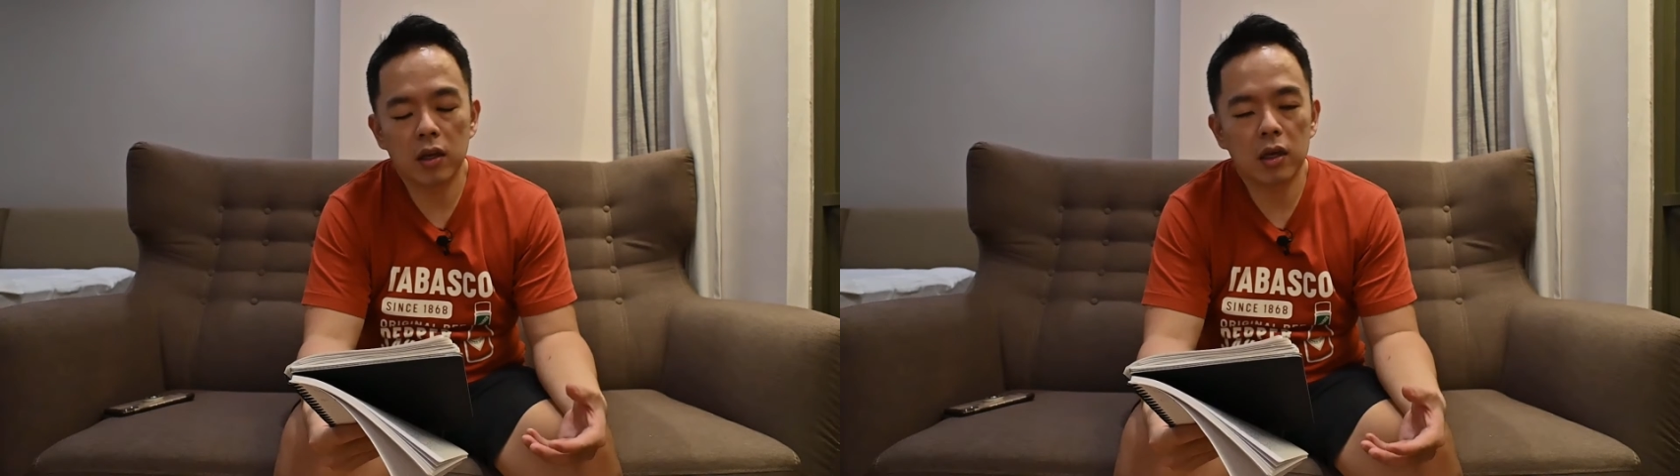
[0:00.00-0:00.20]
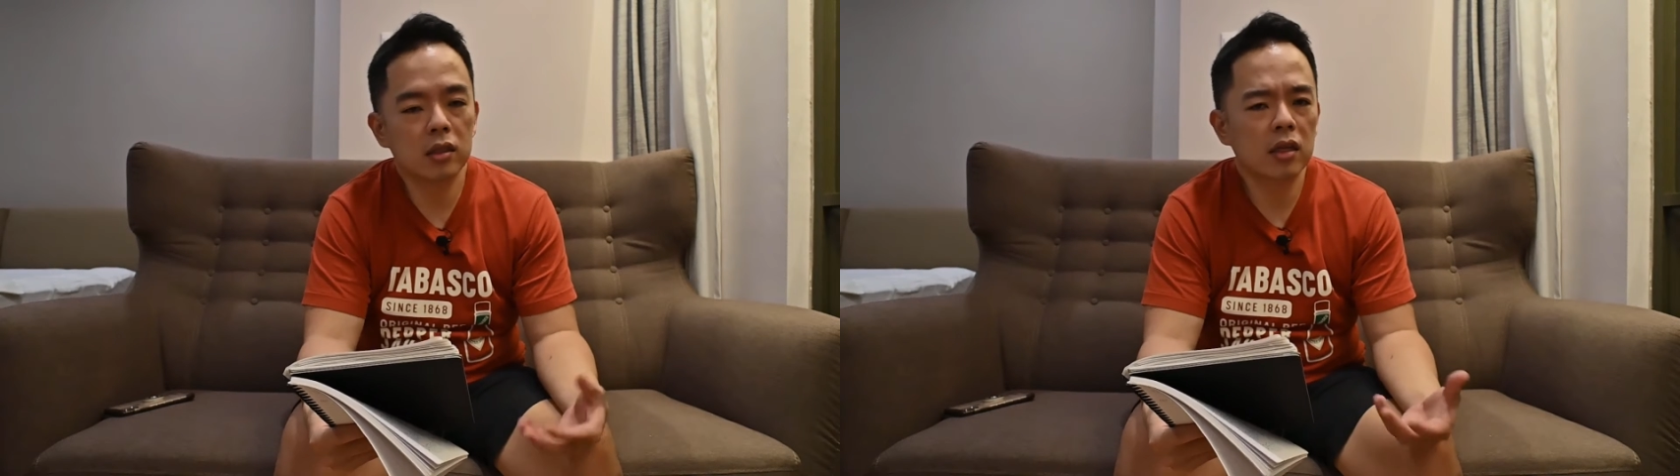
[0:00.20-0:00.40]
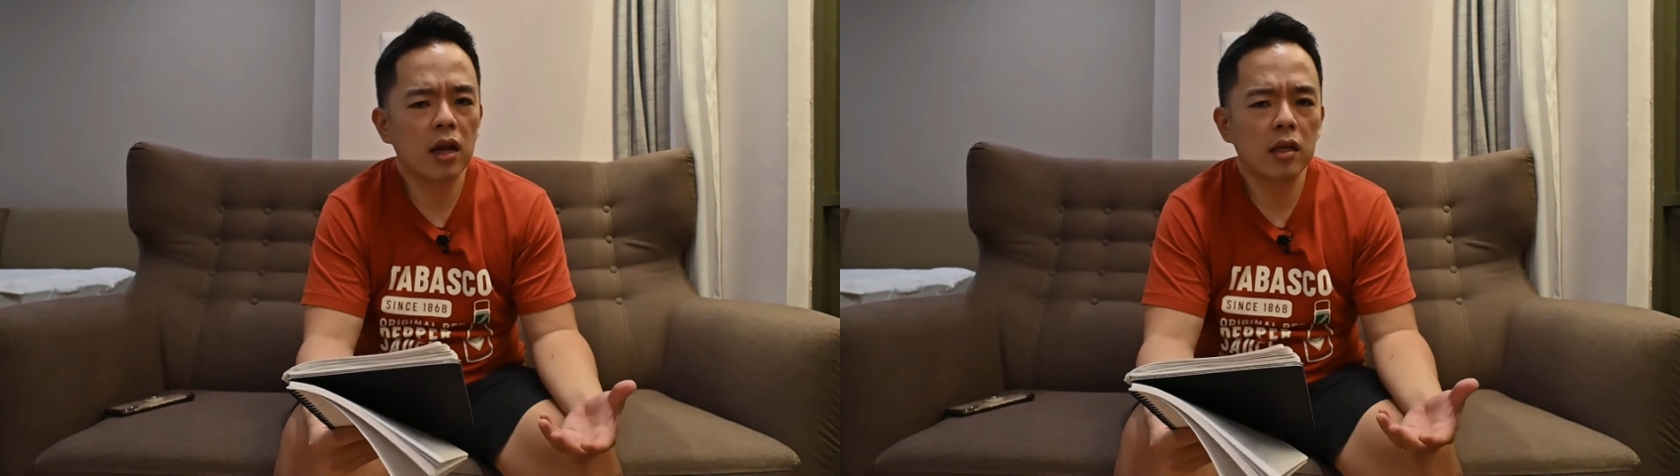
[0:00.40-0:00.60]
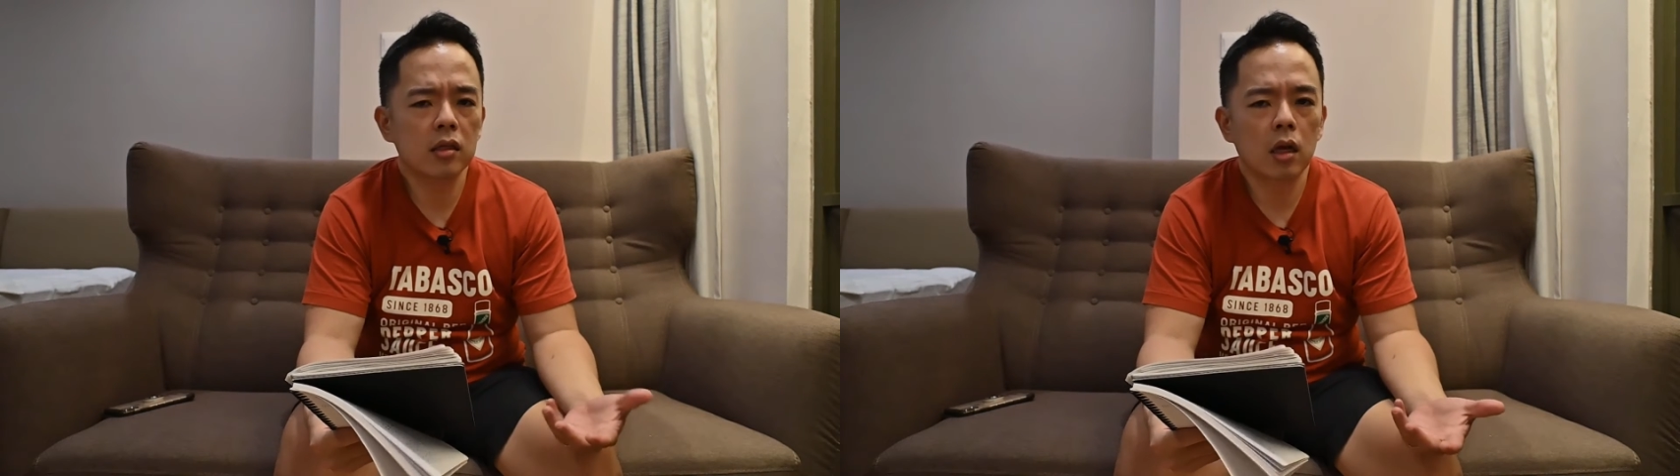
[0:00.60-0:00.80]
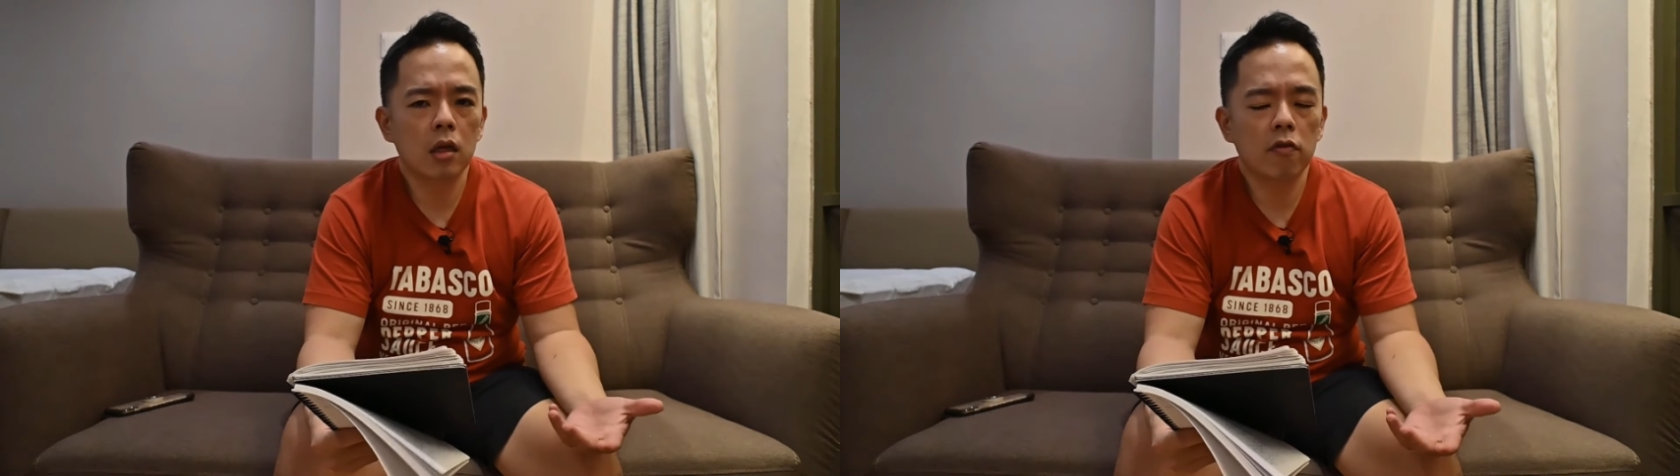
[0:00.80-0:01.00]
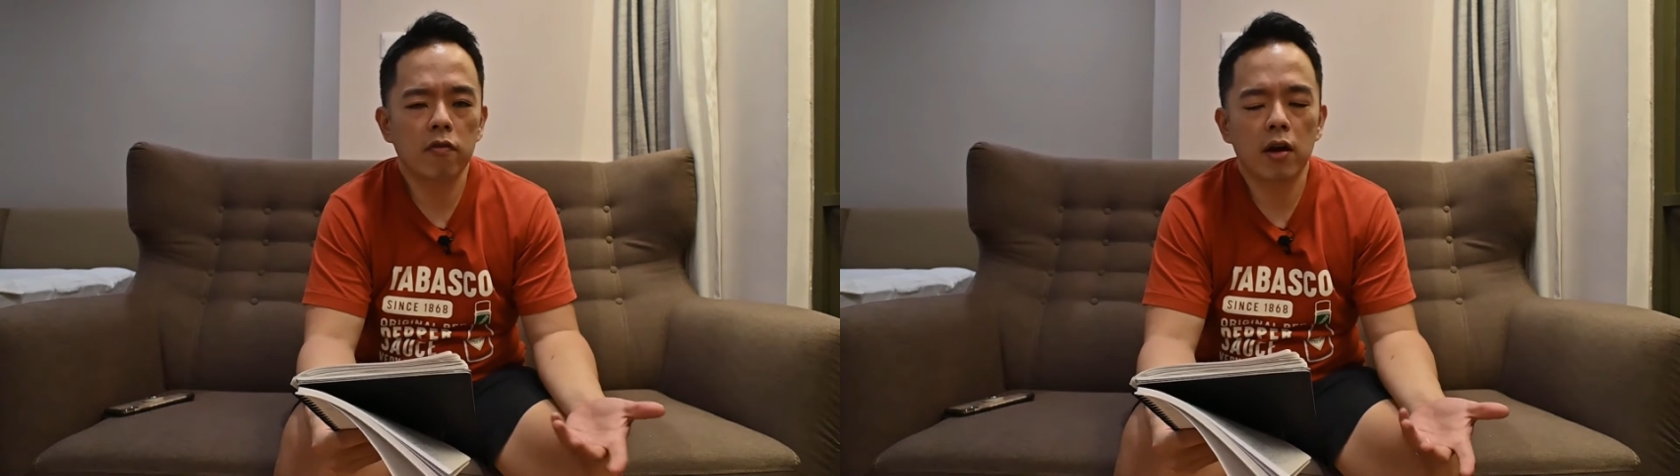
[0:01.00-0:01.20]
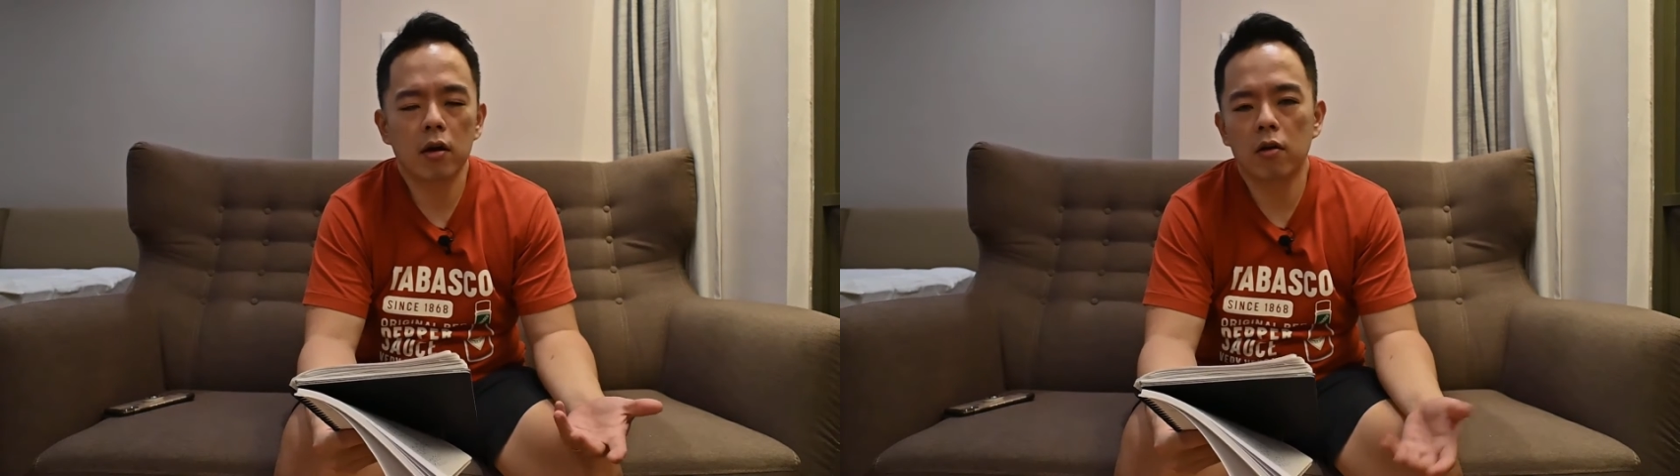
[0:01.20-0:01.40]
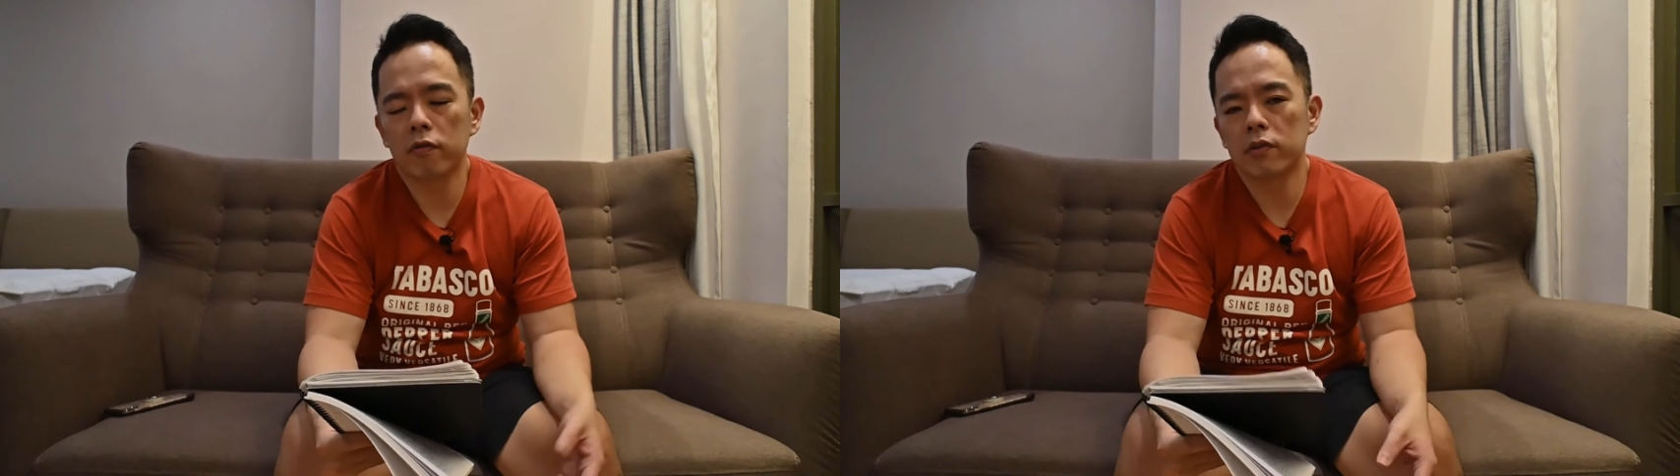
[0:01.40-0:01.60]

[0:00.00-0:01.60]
is there any side effect of